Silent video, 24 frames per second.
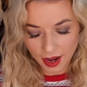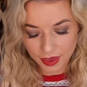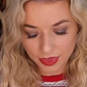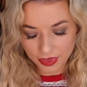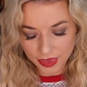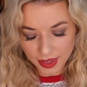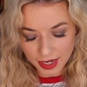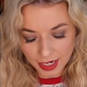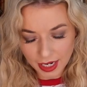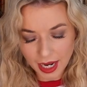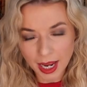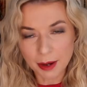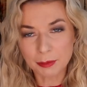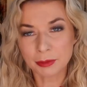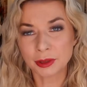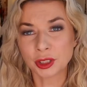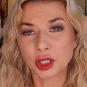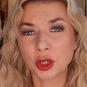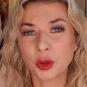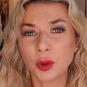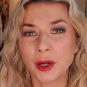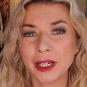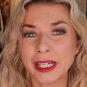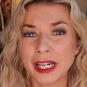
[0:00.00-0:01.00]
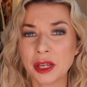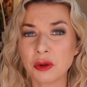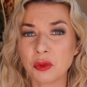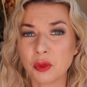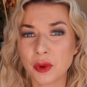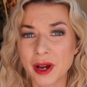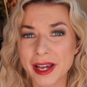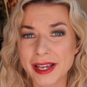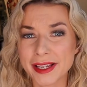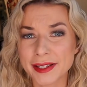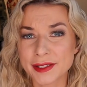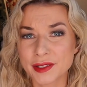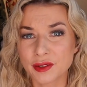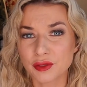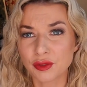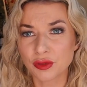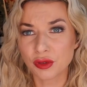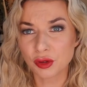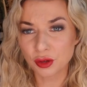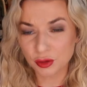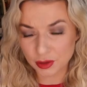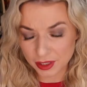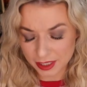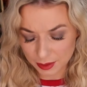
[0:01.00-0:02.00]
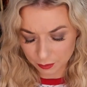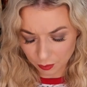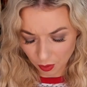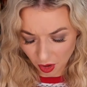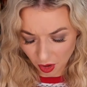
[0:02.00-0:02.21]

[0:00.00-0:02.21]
I think I'm gonna quickly whiz through this